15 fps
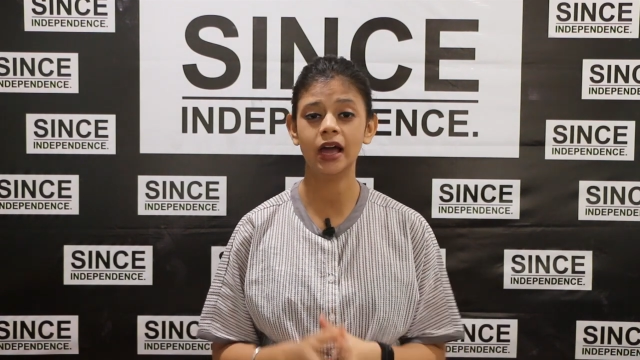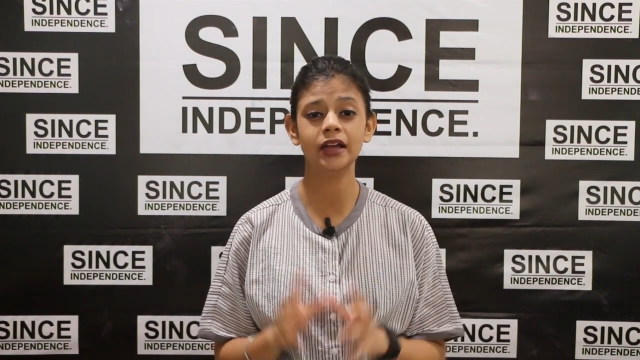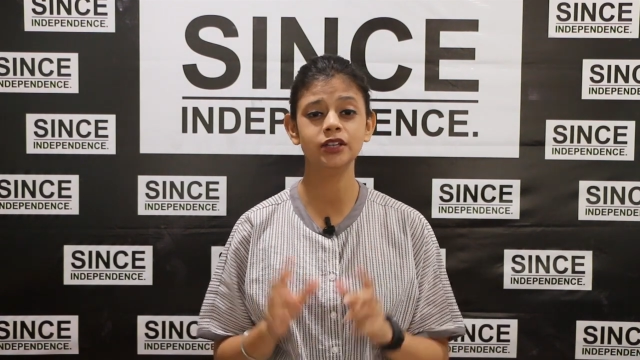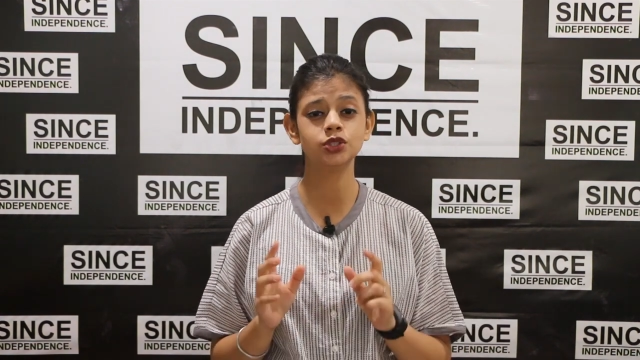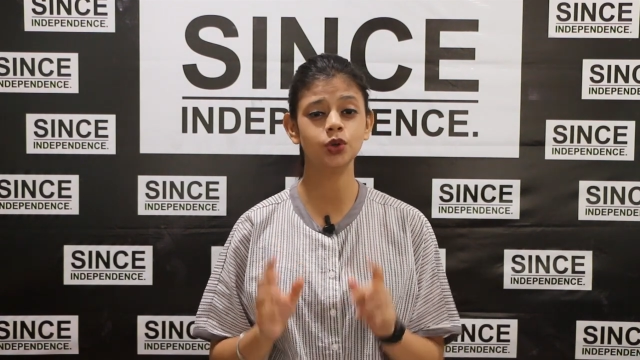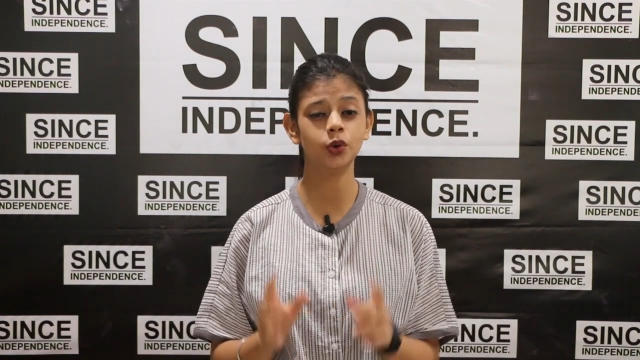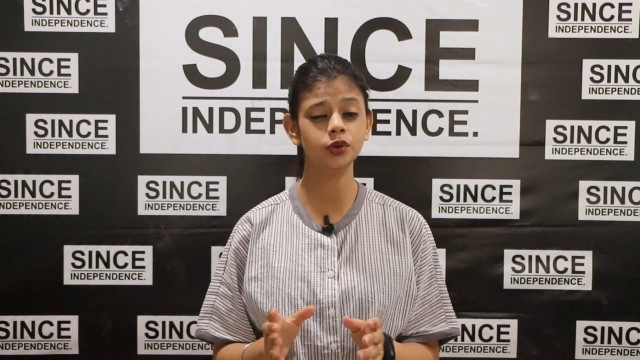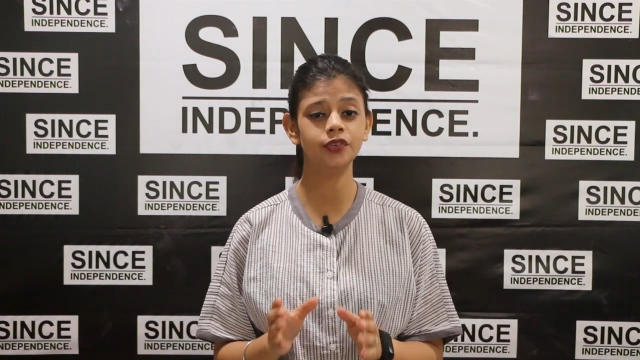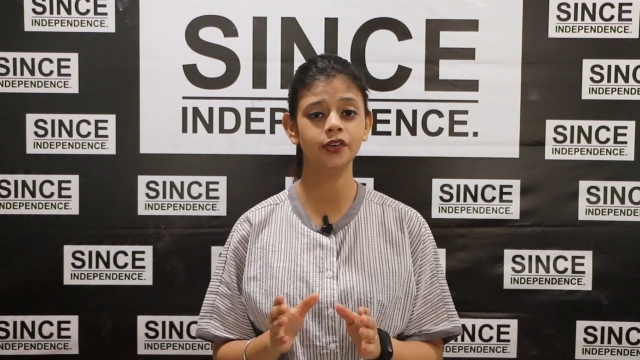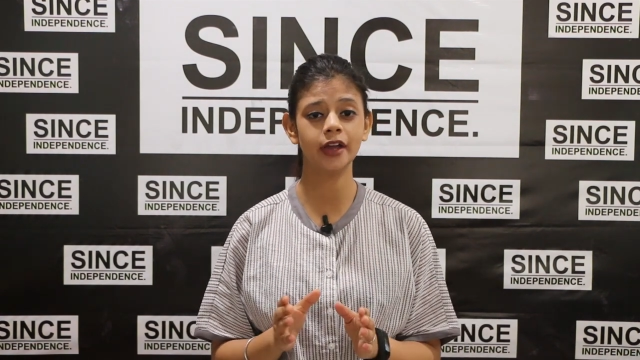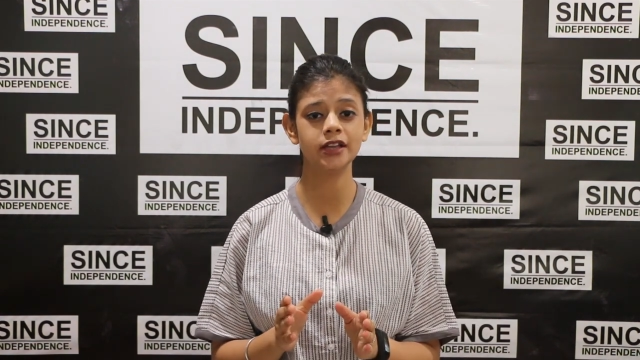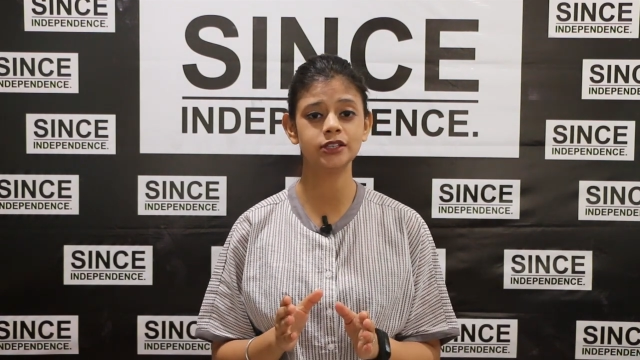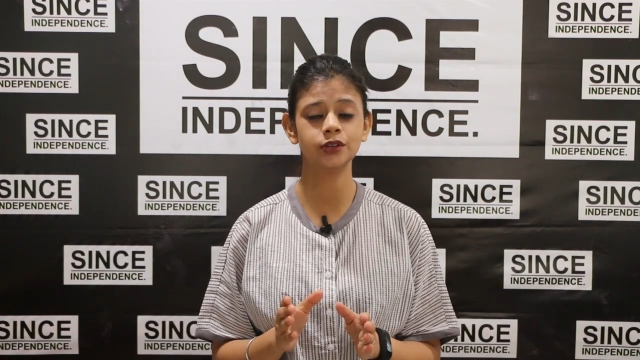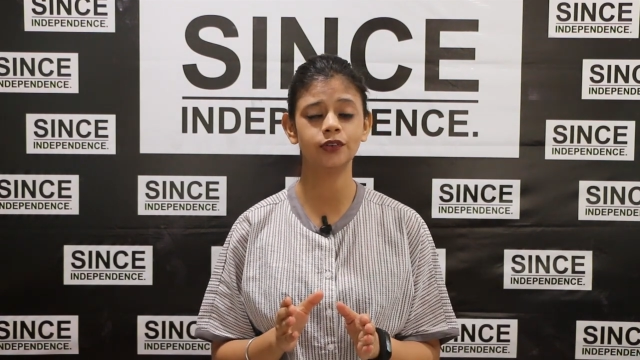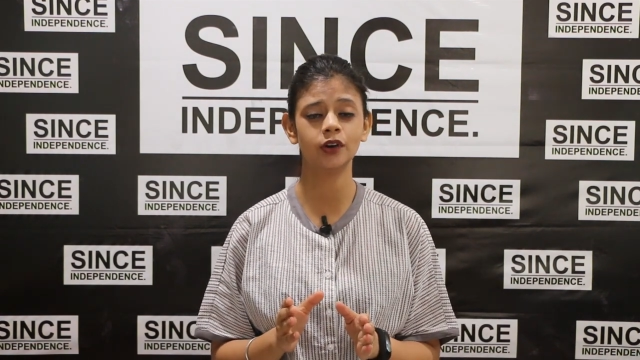and don't
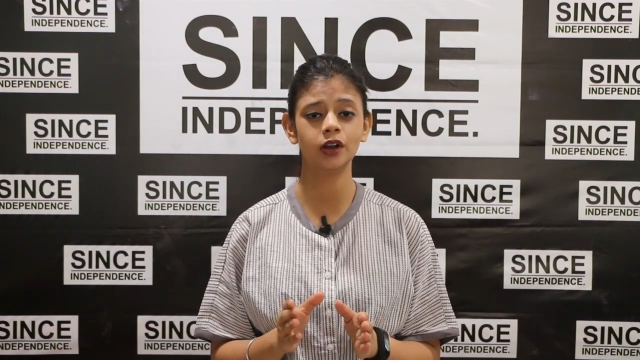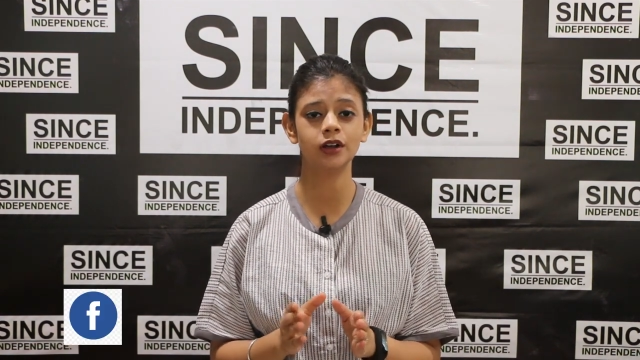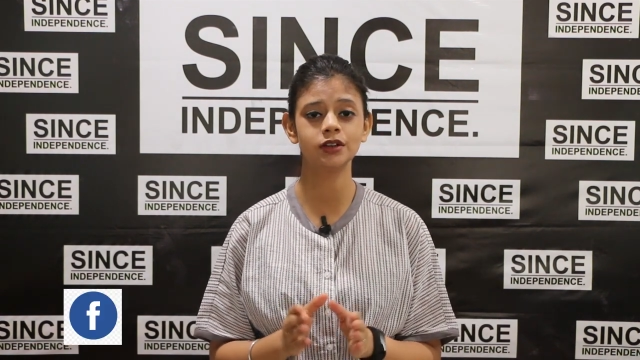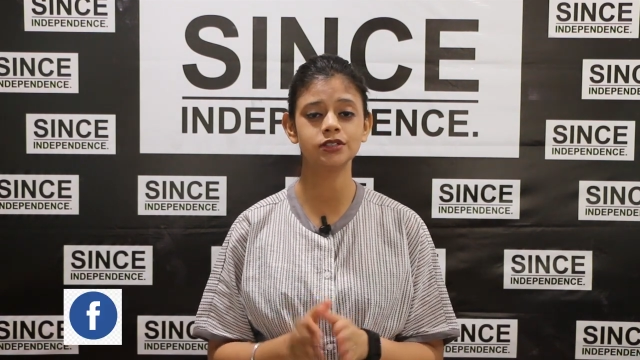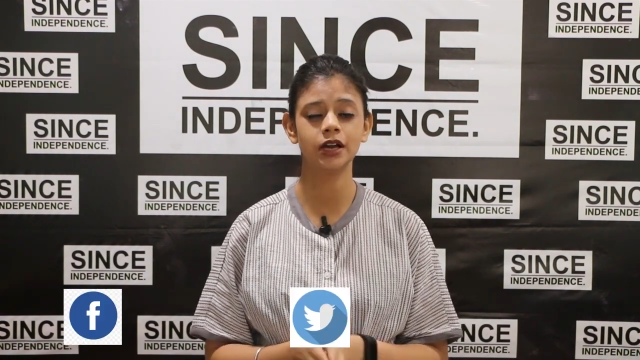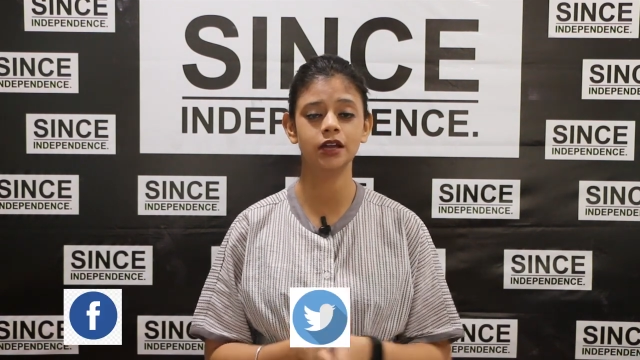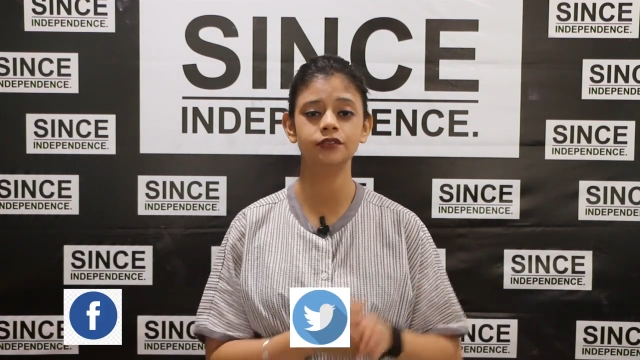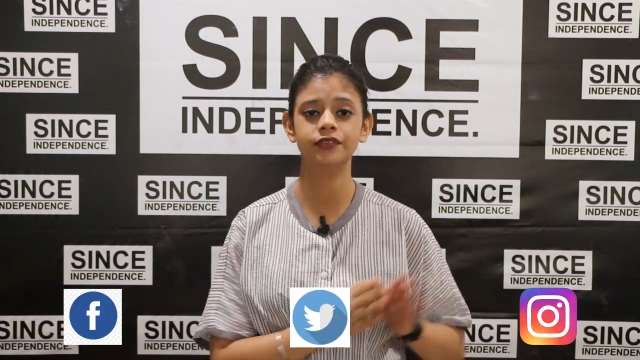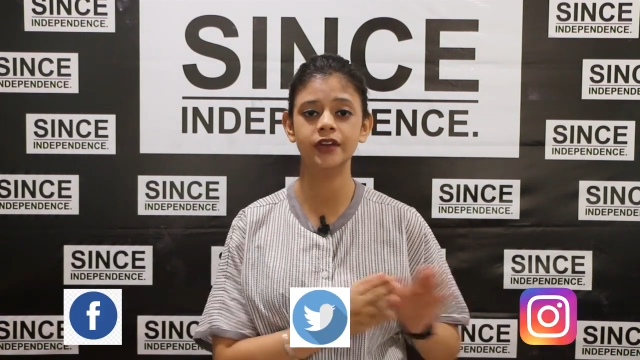forget to follow us on